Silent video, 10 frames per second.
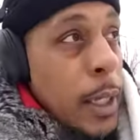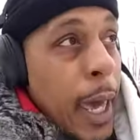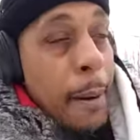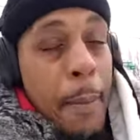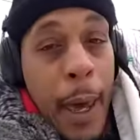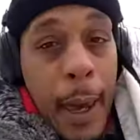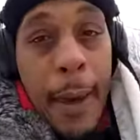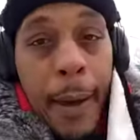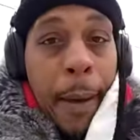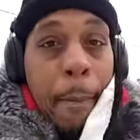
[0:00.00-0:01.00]
Yeah,
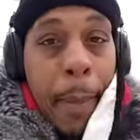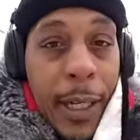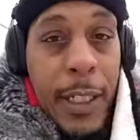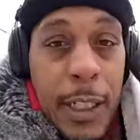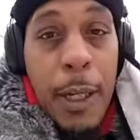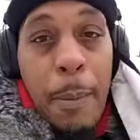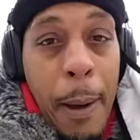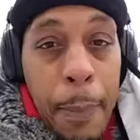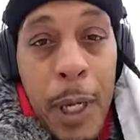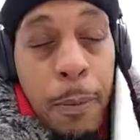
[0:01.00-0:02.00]
man. Message to
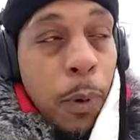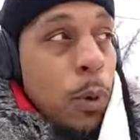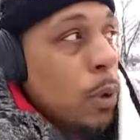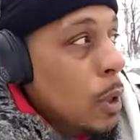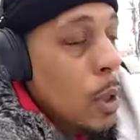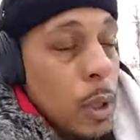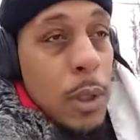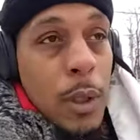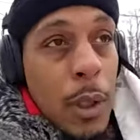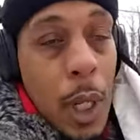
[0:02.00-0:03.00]
my people.
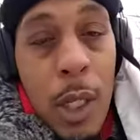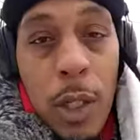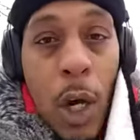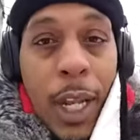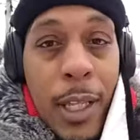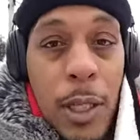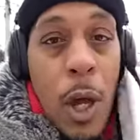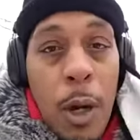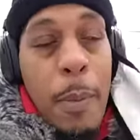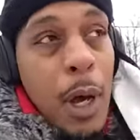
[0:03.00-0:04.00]
That's all I
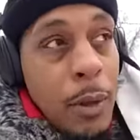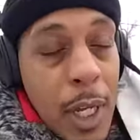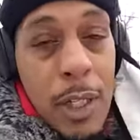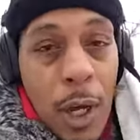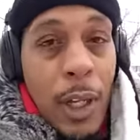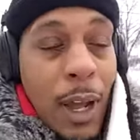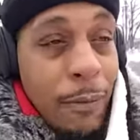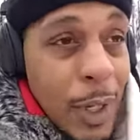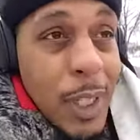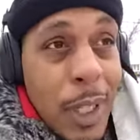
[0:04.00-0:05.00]
talk about. That's all I
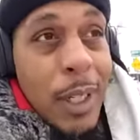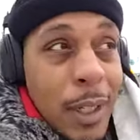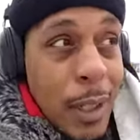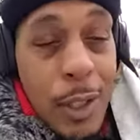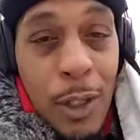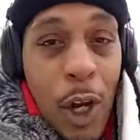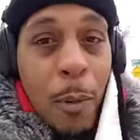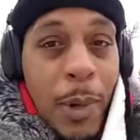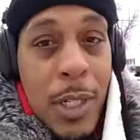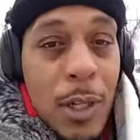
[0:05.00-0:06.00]
really
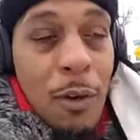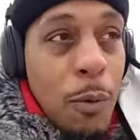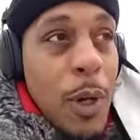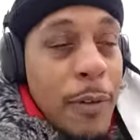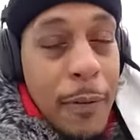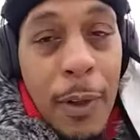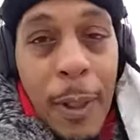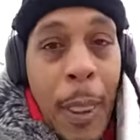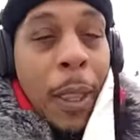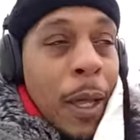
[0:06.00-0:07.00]
concern myself with.
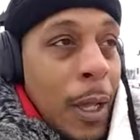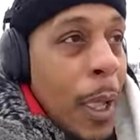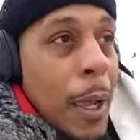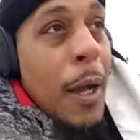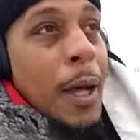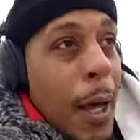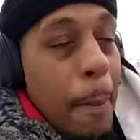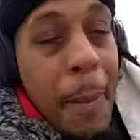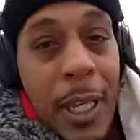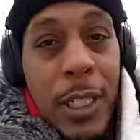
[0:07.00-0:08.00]

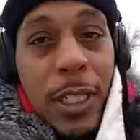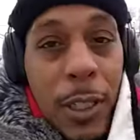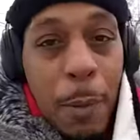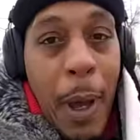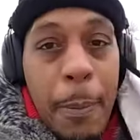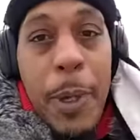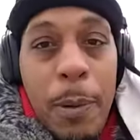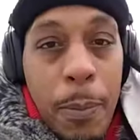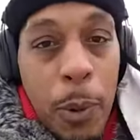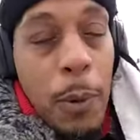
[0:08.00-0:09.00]
A message to my
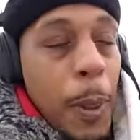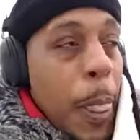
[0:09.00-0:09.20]
people